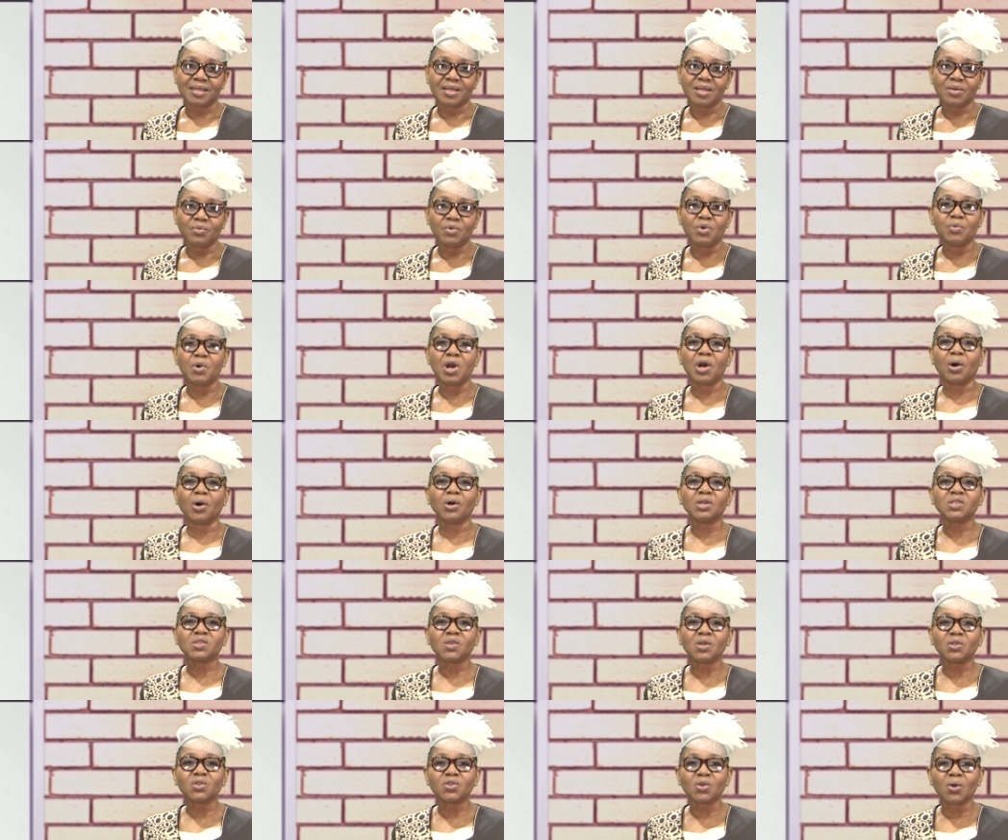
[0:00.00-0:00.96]
We were
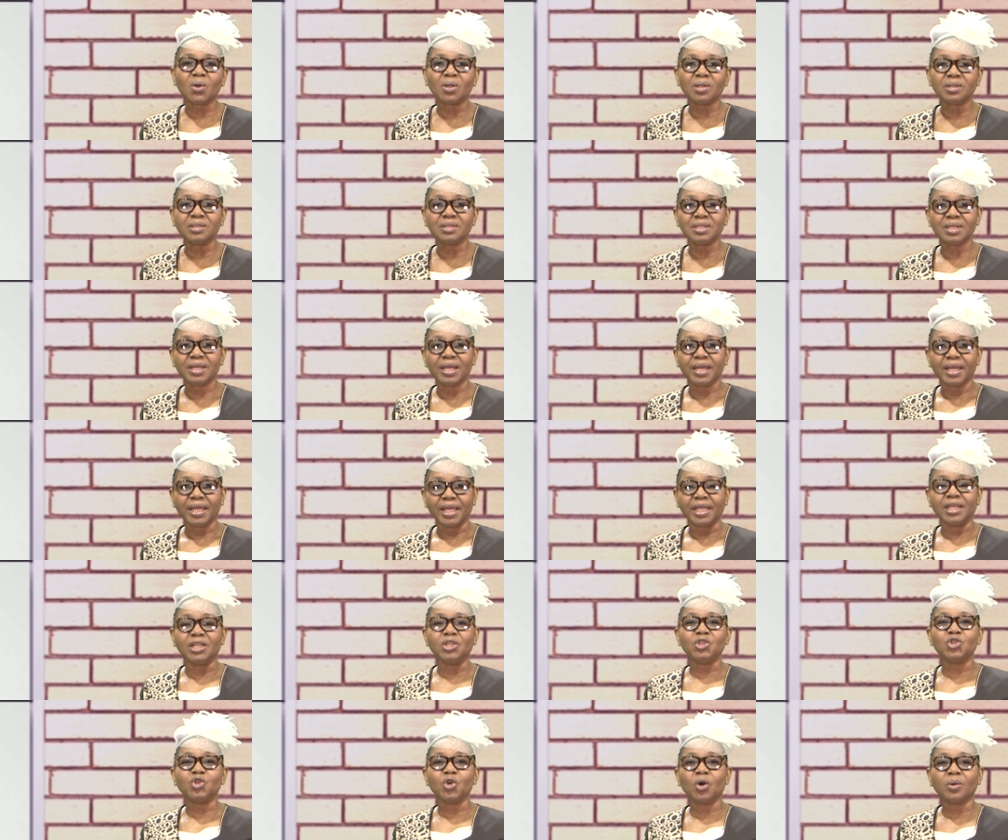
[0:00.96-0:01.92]
also told
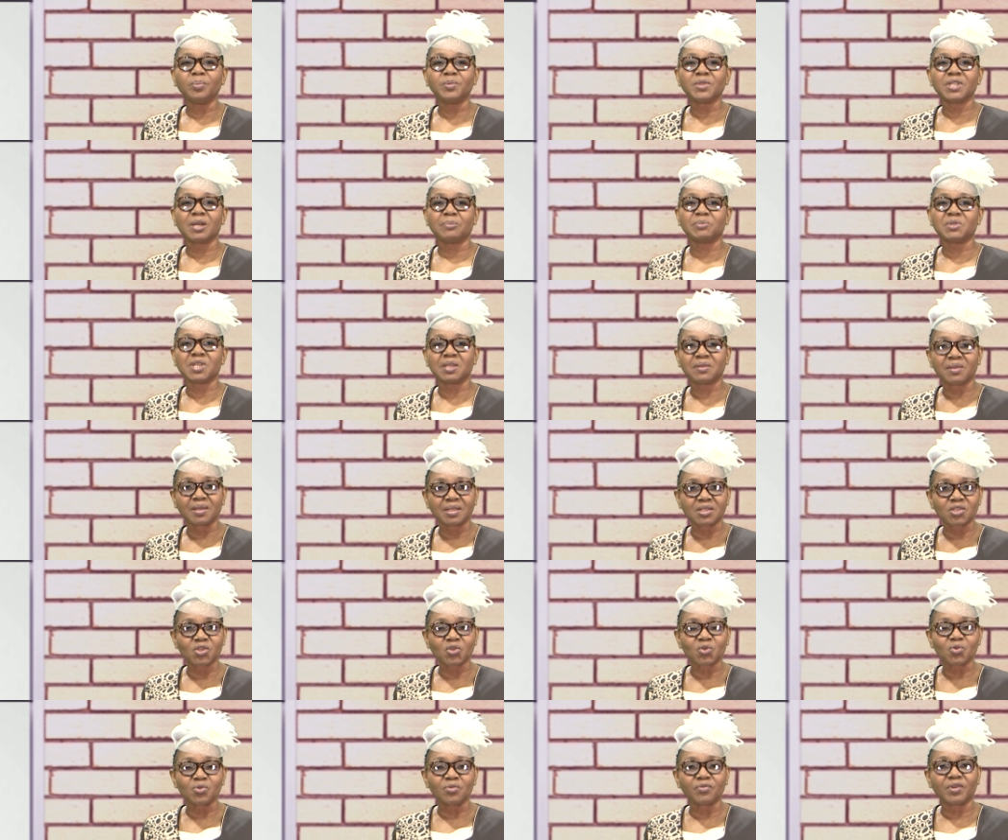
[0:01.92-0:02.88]
In Job chapter
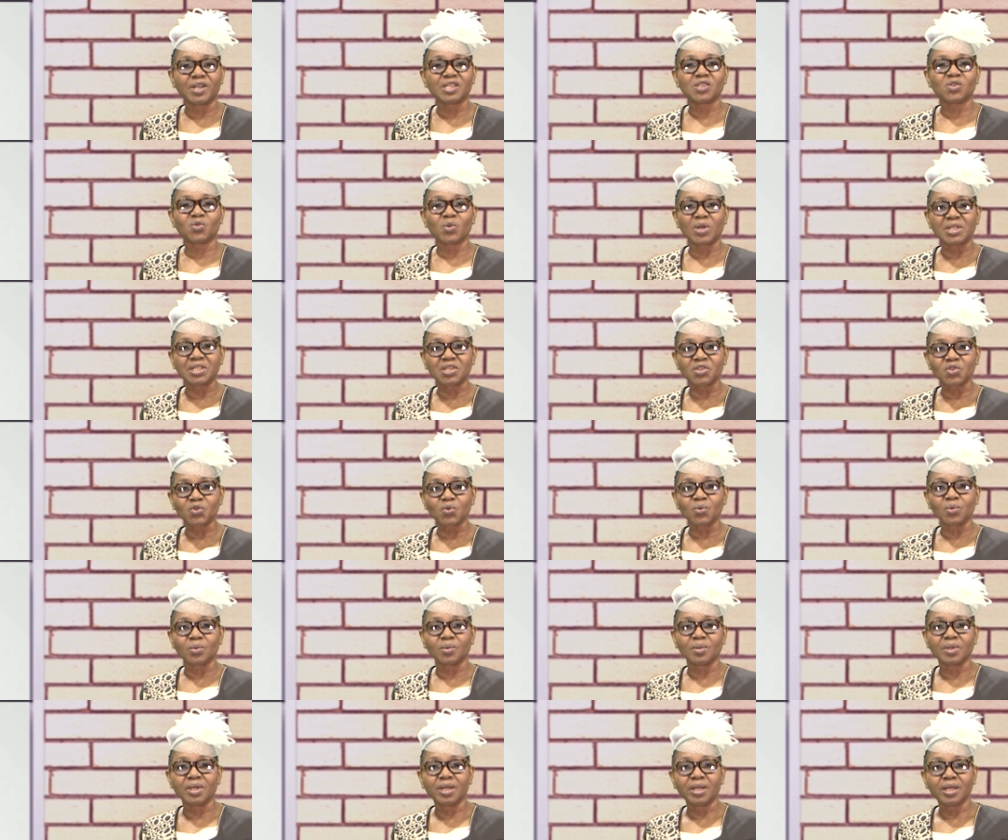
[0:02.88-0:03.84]
32, verse 22,